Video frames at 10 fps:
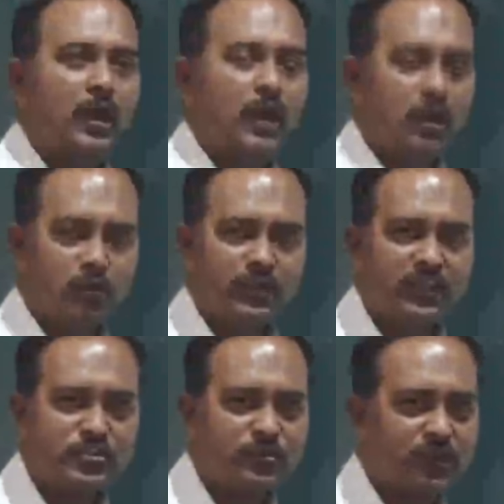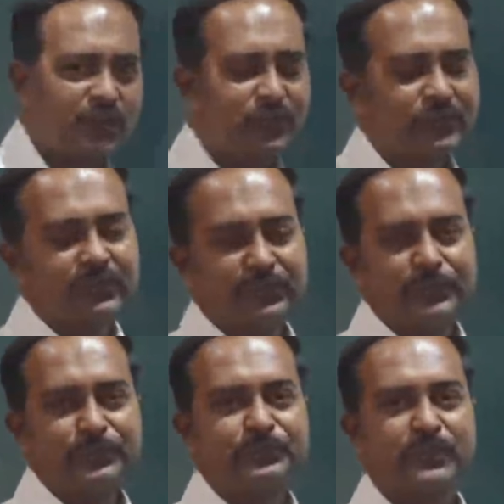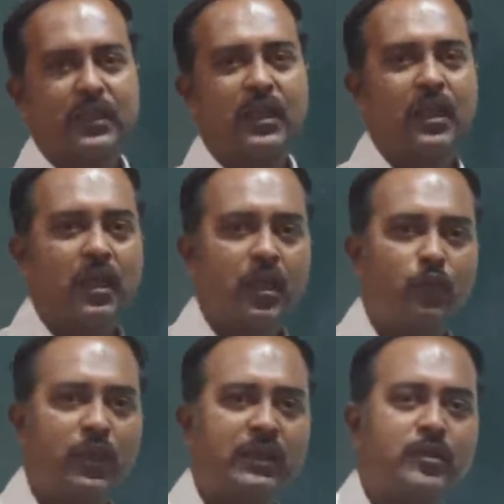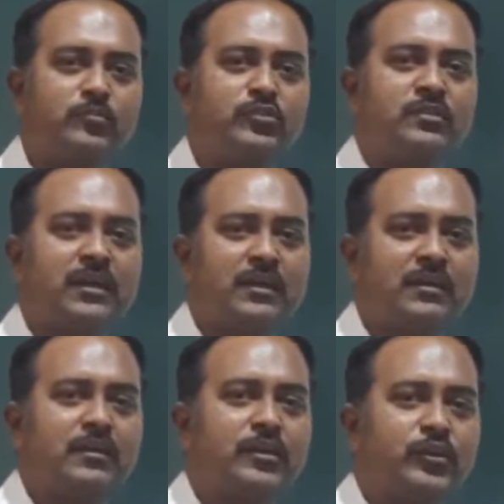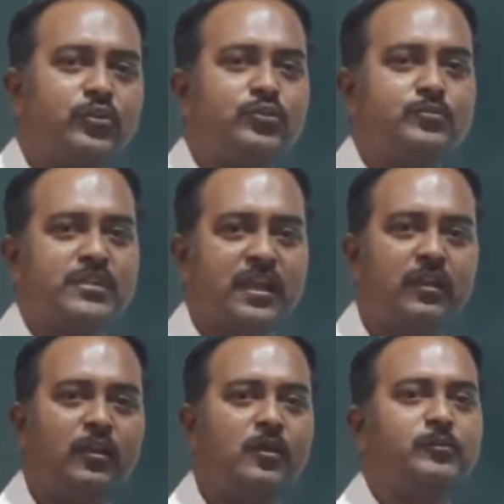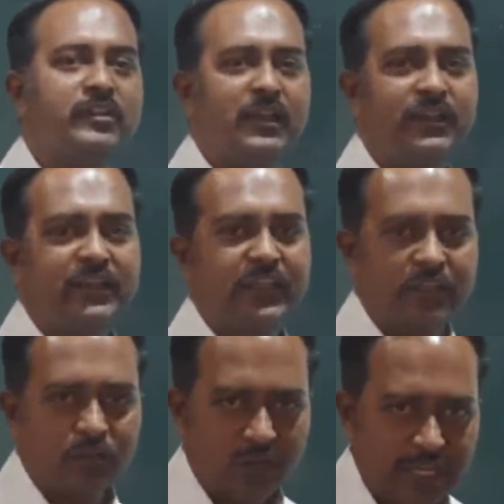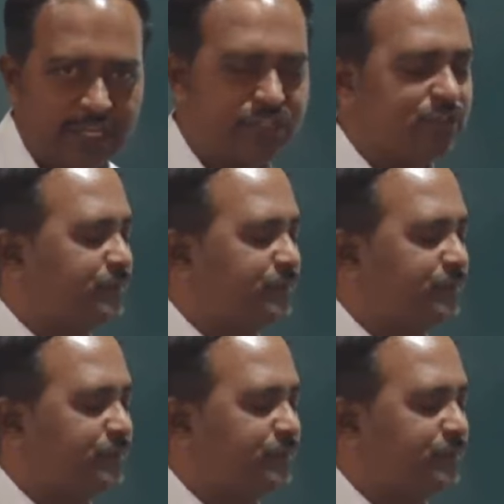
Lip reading: Hello dear students, welcome to the YouTube channel of CLE Degree College.